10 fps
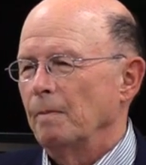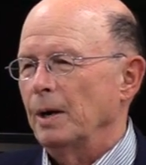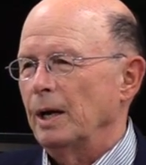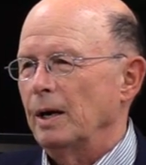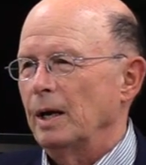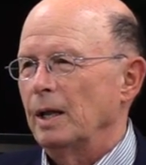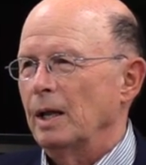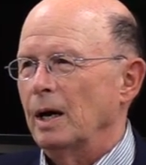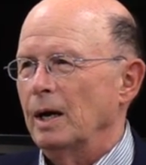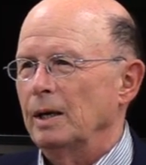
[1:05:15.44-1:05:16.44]
But
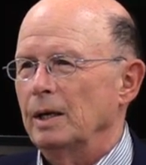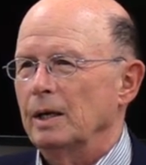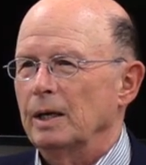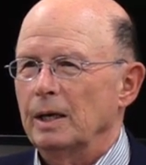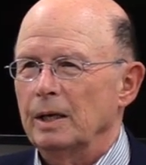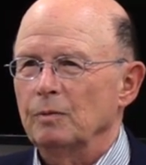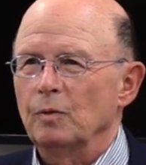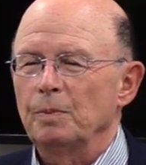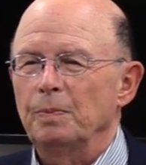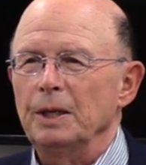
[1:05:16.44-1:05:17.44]
uh, it
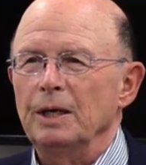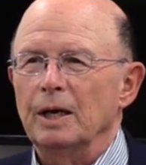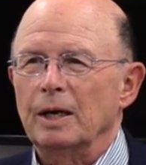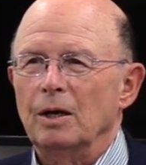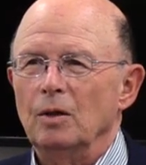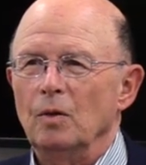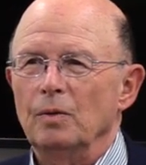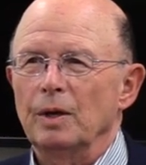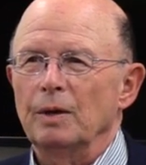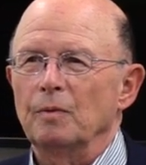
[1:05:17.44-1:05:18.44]
would be a
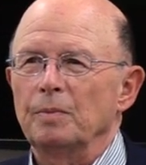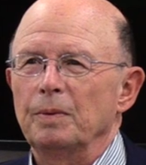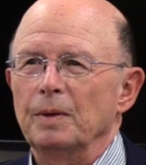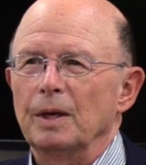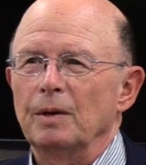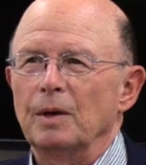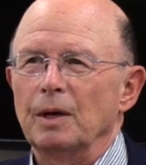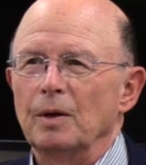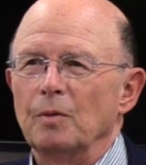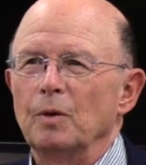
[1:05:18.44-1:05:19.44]
colon. It would be,
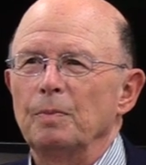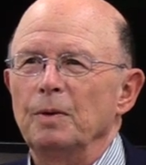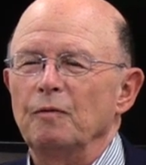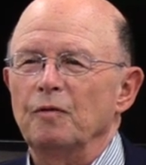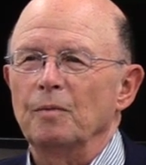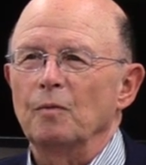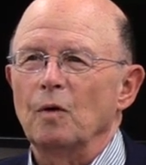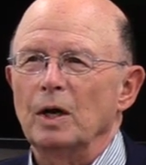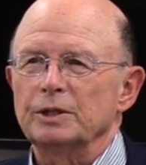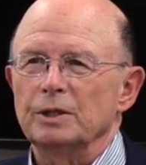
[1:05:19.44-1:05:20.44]
it would be from
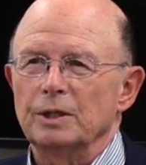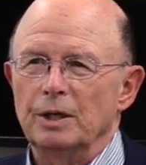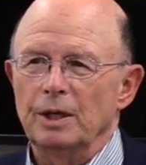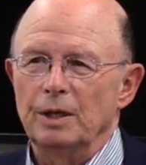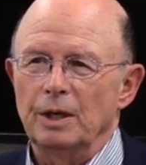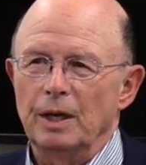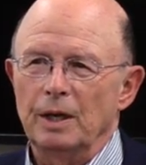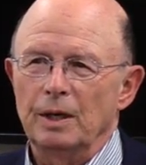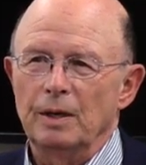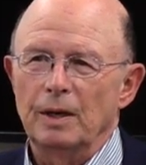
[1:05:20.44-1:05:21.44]
Washington and
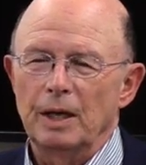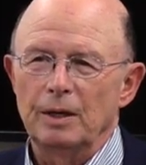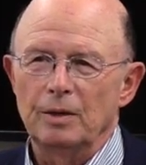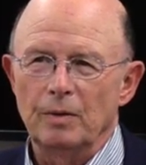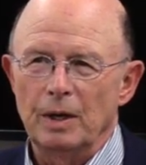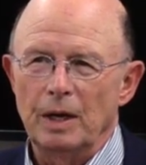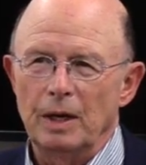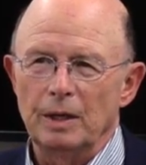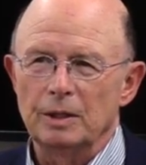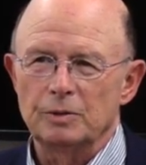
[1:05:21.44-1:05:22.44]
and, and,
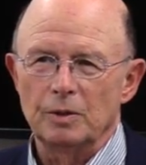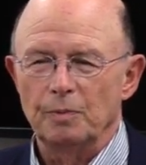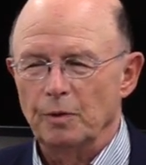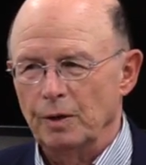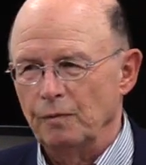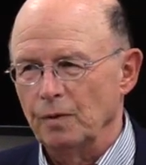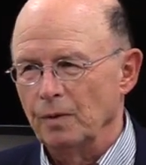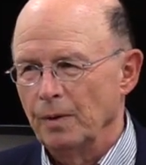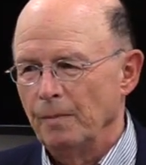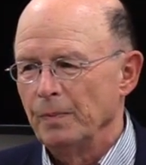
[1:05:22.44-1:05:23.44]
and Israel point of view.
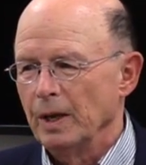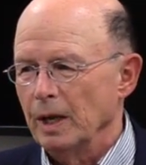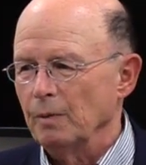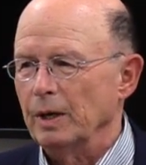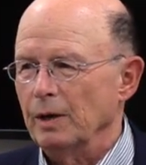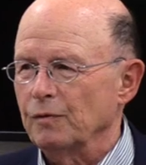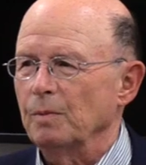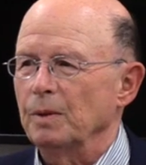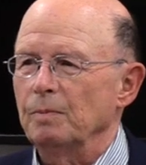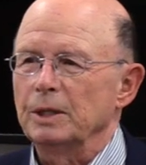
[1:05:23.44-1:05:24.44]
It would have
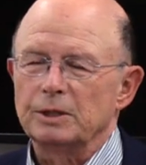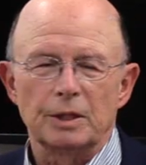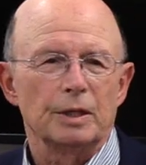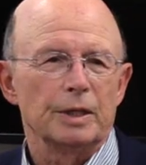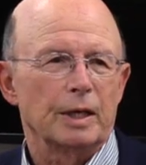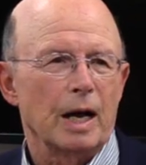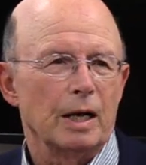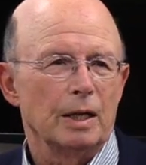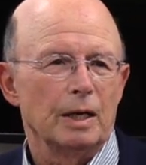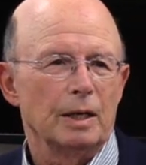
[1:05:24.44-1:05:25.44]
to be basically a,
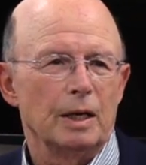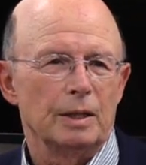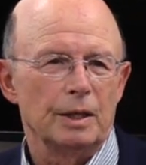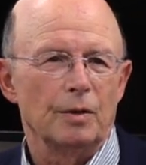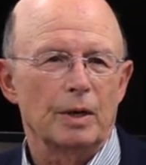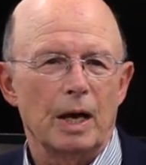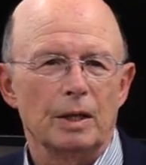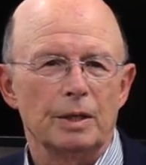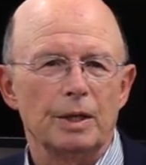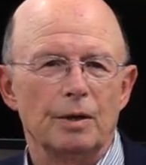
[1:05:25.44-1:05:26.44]
a
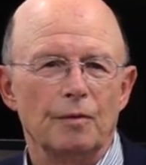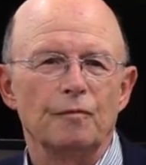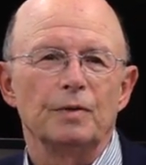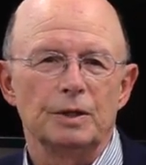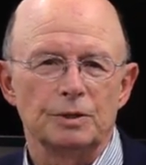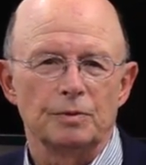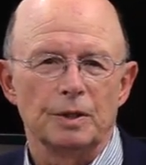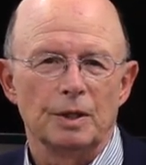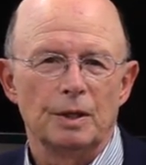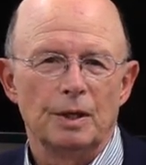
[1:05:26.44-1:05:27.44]
colony of
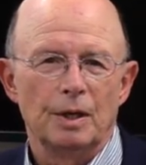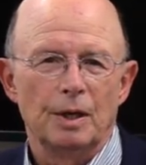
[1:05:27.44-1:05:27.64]
Israel